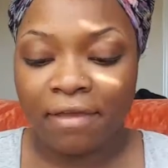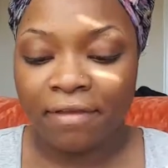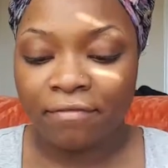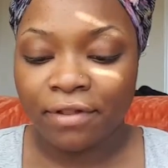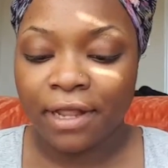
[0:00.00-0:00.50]

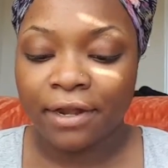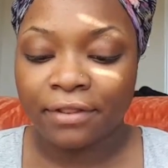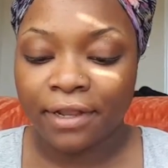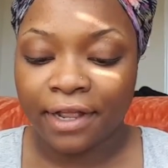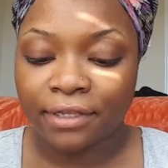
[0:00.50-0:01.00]
My favorite
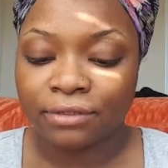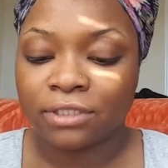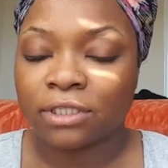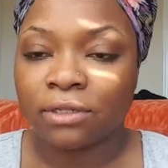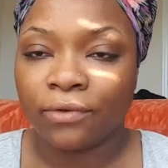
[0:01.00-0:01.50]
liner that I
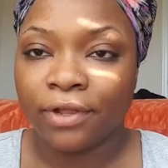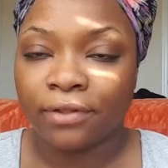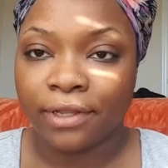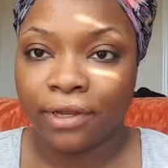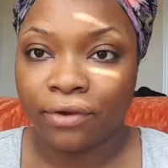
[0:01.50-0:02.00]
use is the
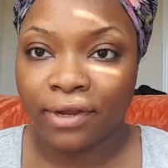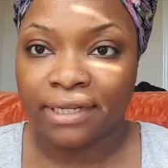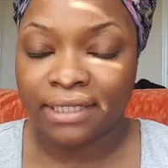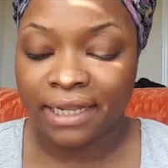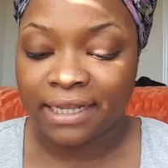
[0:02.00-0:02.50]
Loreal Lineur
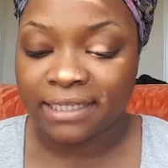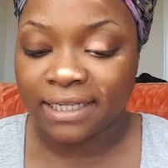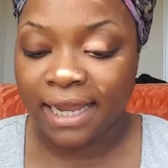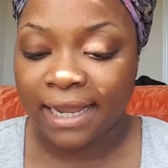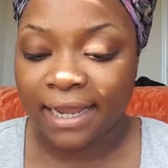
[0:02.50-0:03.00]

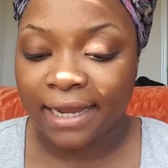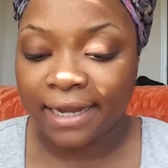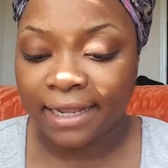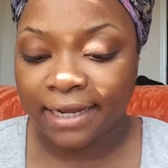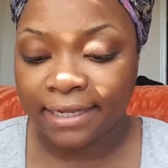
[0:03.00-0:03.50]
Intense,
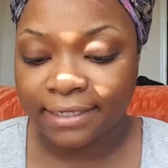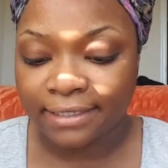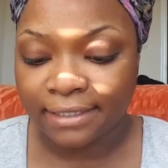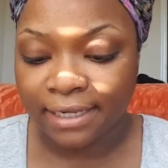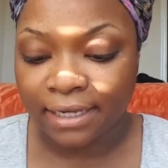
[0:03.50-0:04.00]
and it
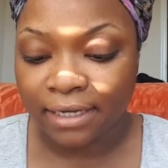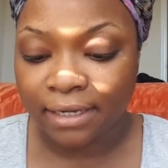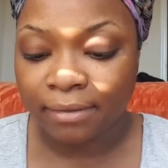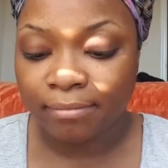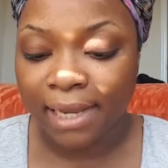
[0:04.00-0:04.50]
is
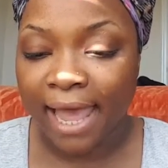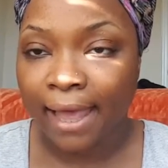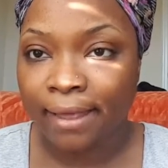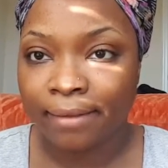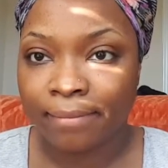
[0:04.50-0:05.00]
in
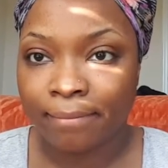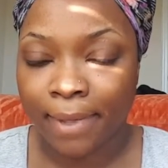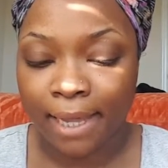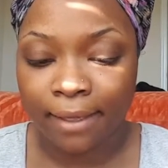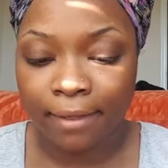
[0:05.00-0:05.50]
black
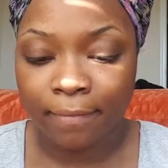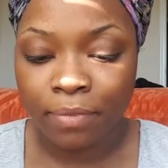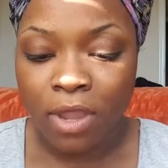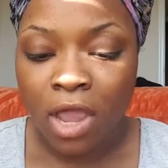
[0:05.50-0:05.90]
mica.